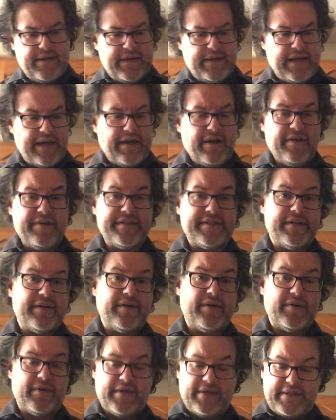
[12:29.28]
And
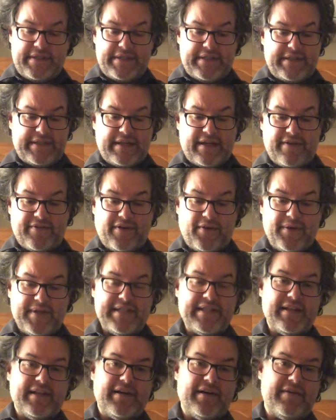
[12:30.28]
also, I've always
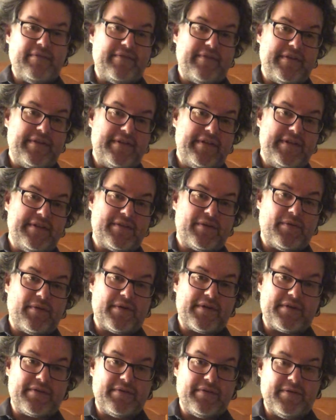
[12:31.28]
loved these
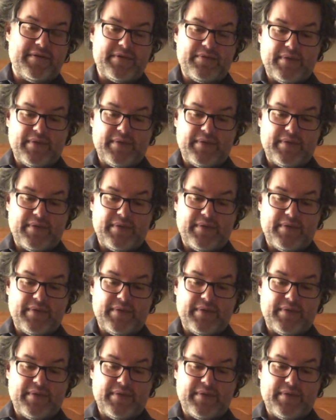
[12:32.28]
corkscrews.